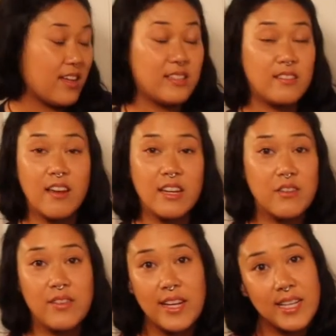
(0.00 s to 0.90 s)
not
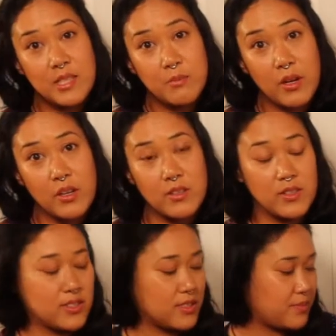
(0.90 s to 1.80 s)
even any
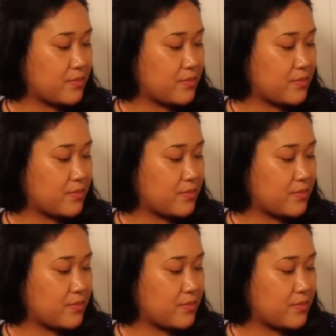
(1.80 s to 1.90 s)
sparkles.